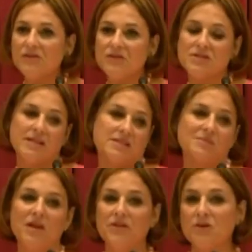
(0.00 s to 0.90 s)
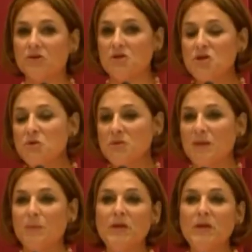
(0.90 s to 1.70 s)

there's like some other news people,